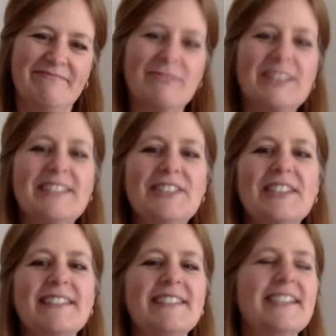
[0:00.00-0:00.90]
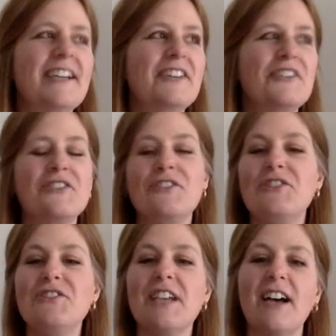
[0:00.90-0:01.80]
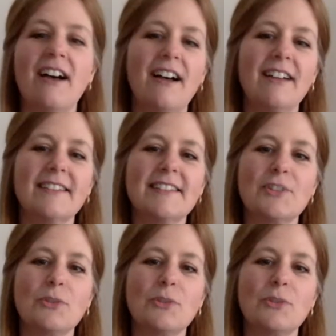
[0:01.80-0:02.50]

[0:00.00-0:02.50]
Once you get started on a new task